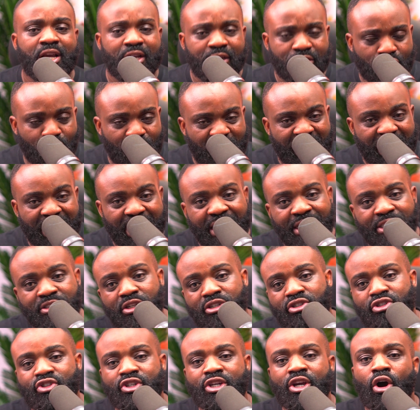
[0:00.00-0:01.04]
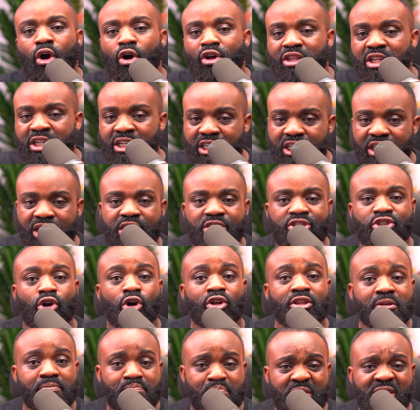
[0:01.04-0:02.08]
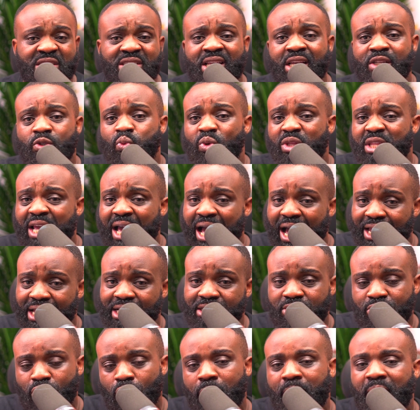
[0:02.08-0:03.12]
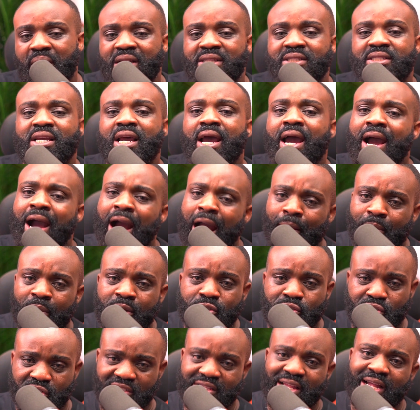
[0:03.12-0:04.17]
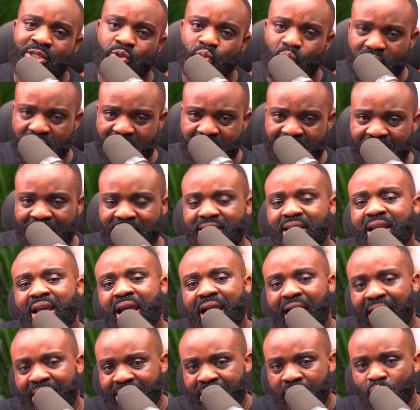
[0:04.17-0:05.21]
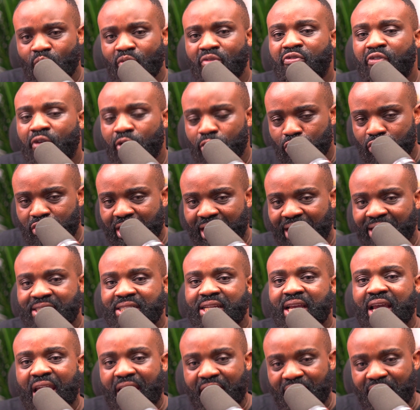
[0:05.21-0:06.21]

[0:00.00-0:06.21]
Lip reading: So the industry or the niche or the business with the highest comment, I'm going to start with that, and then we'll follow that